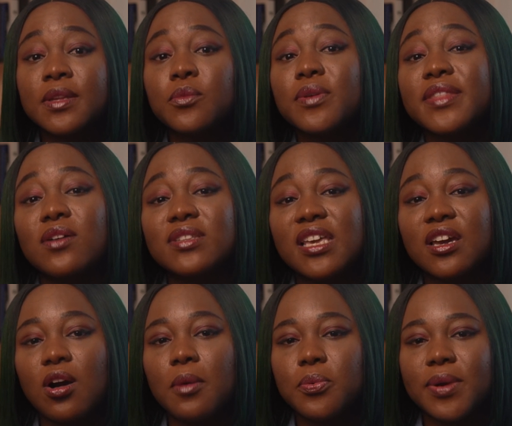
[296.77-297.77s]
without
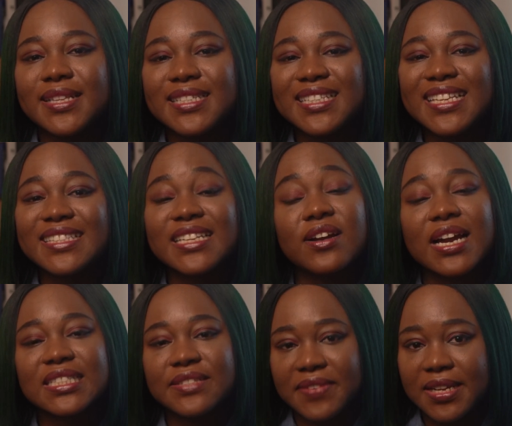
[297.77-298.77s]
incorporating
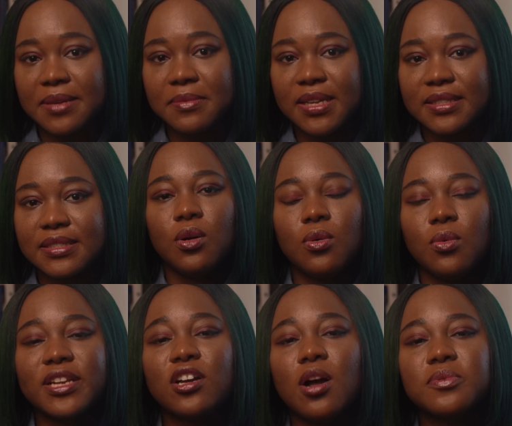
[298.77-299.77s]
interactive elements. When
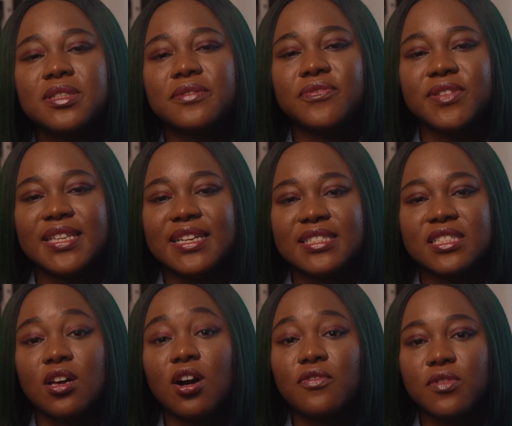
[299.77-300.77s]
it comes to the fidelity
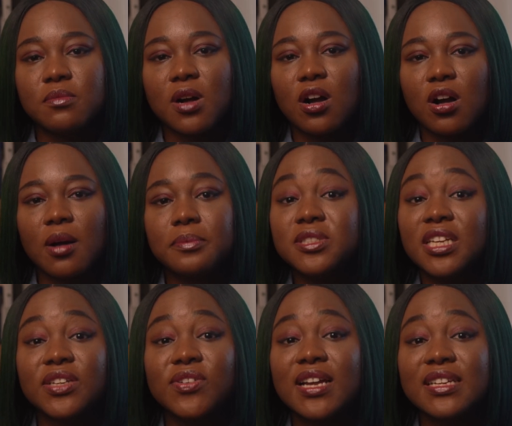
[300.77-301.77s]
of a mockup,
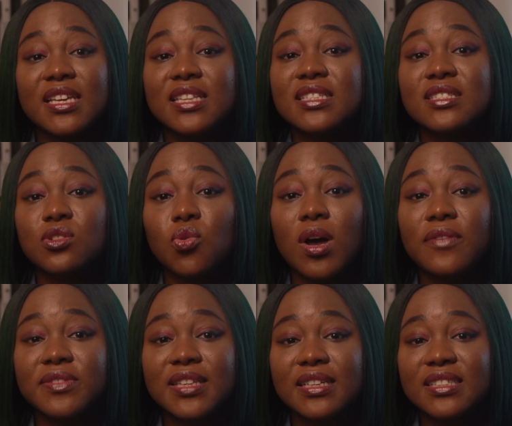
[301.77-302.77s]
generally it is lower
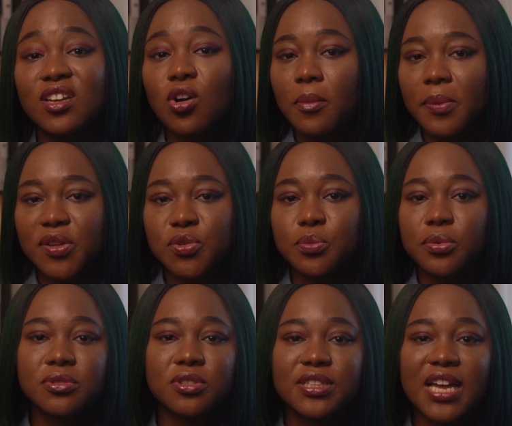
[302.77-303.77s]
fidelity compared to
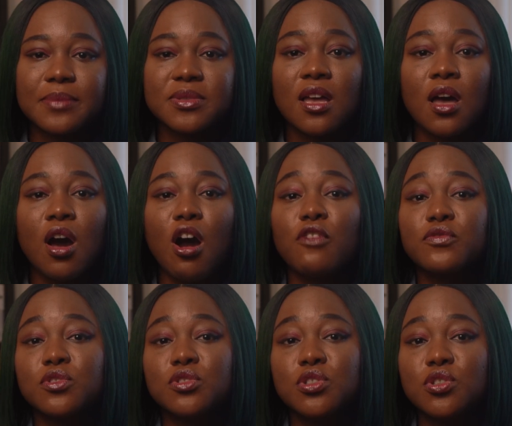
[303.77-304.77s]
prototypes,
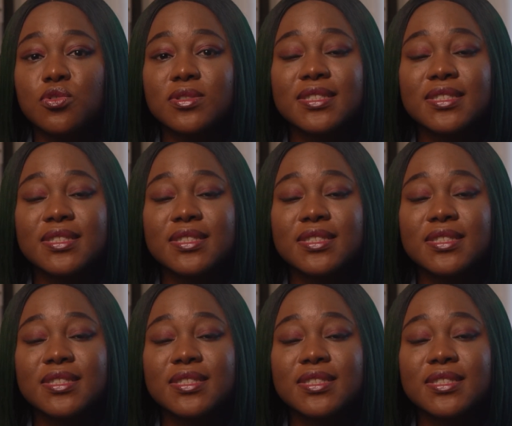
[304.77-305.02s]
often used